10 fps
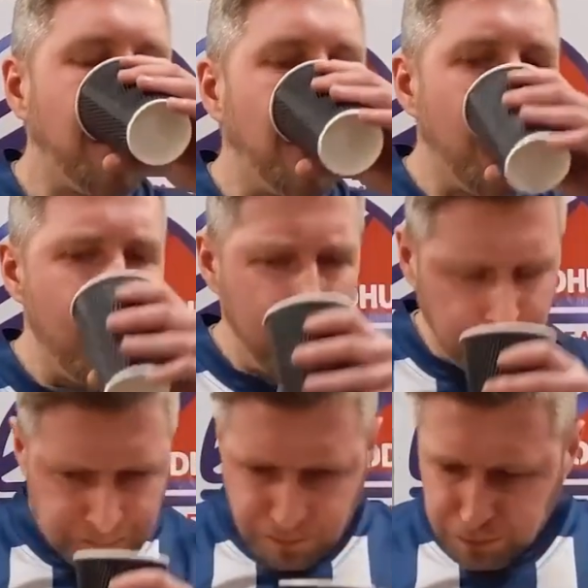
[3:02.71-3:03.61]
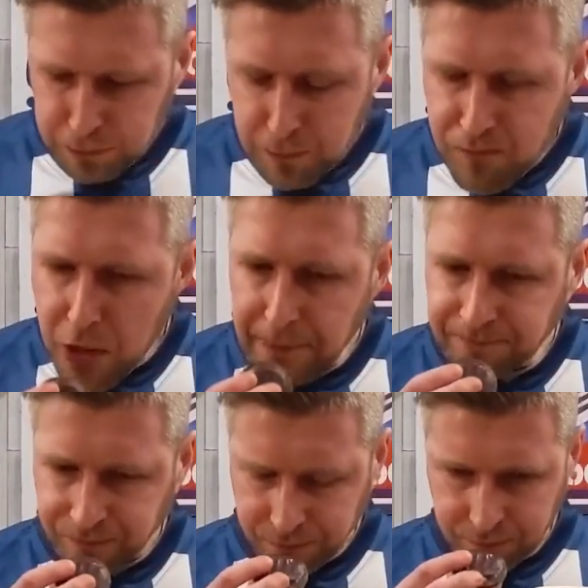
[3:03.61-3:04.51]
Come on, 15 seconds
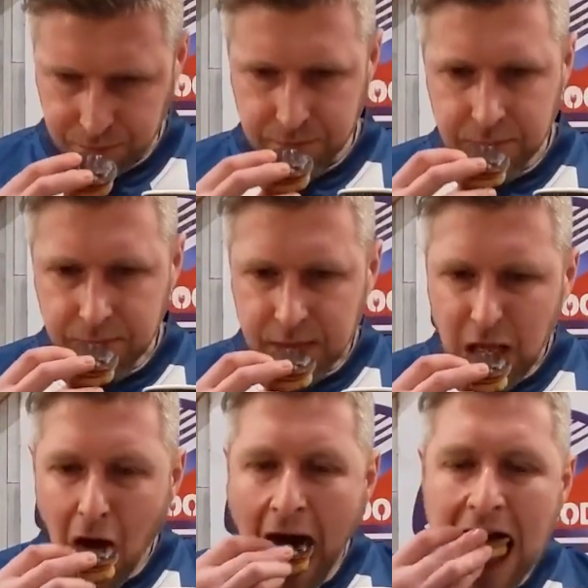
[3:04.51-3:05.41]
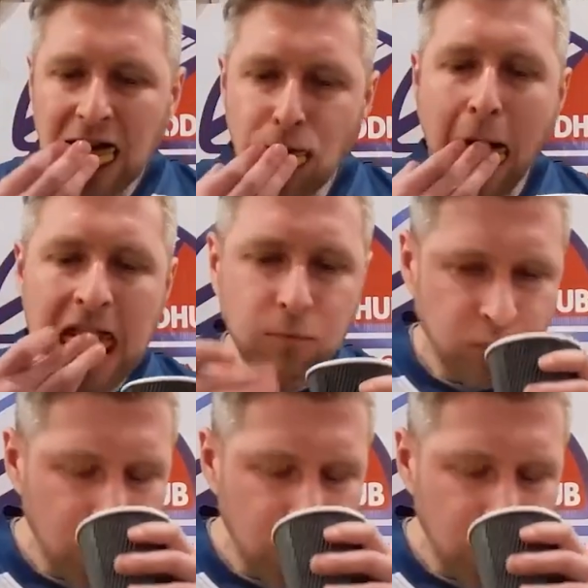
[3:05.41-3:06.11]
left now. 15 seconds left.